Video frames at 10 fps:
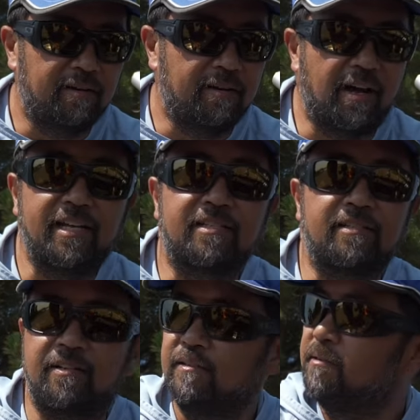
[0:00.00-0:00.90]
nice
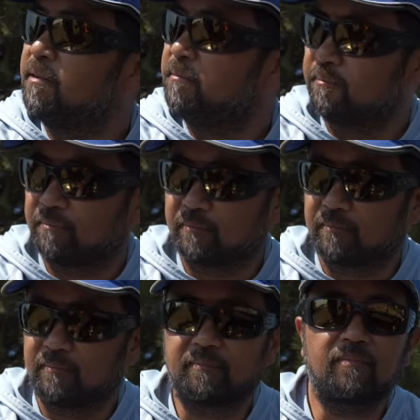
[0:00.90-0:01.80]

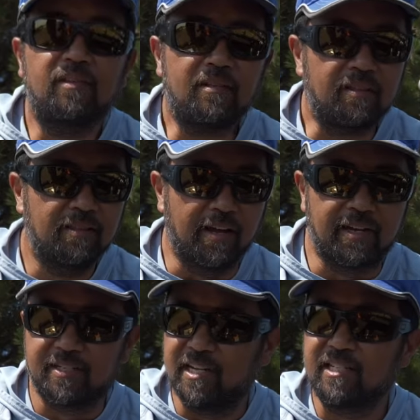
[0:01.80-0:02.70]
and
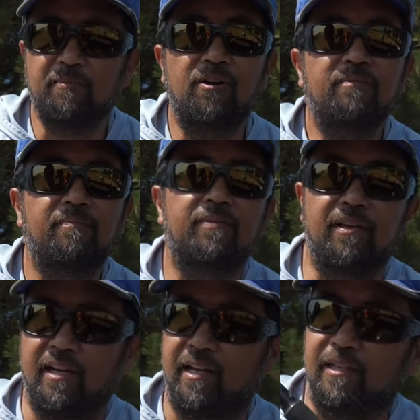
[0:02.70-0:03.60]
accessible,
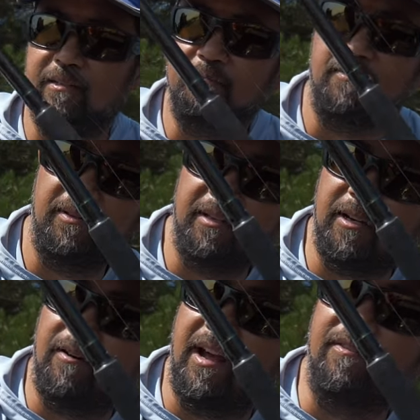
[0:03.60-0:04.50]
and you
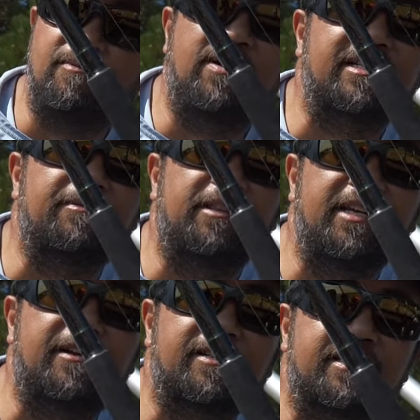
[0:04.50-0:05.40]
don't have to mess with
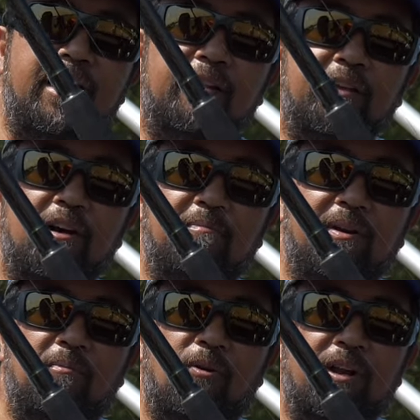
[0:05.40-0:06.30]
leaders tangling up in
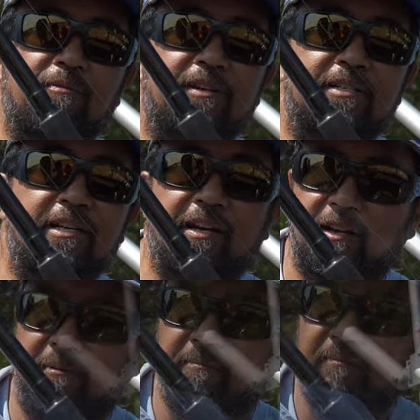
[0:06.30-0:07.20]
the morning when you're setting up.